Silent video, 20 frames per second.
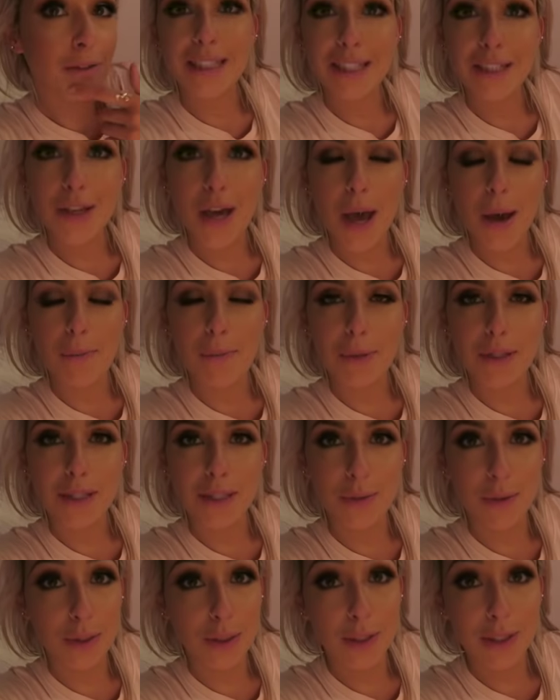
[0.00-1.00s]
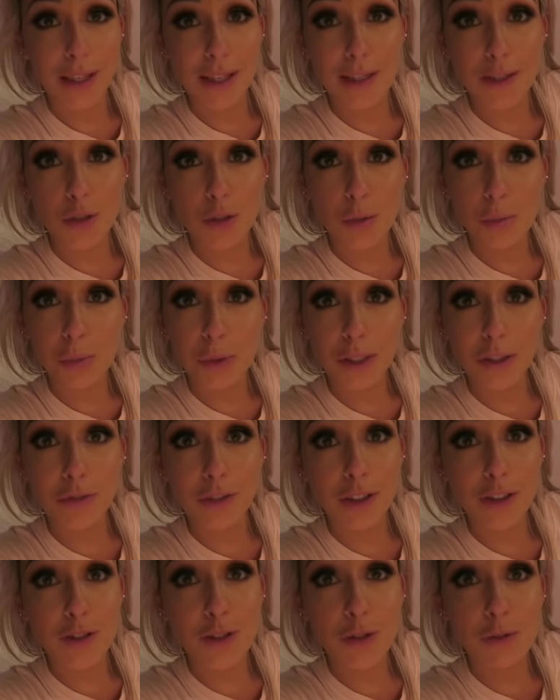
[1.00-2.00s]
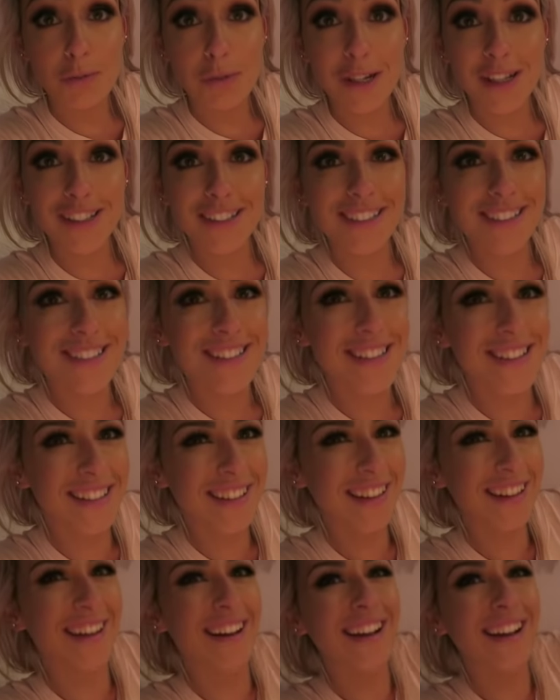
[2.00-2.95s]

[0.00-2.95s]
That's what happens when you kiss your boyfriend too much.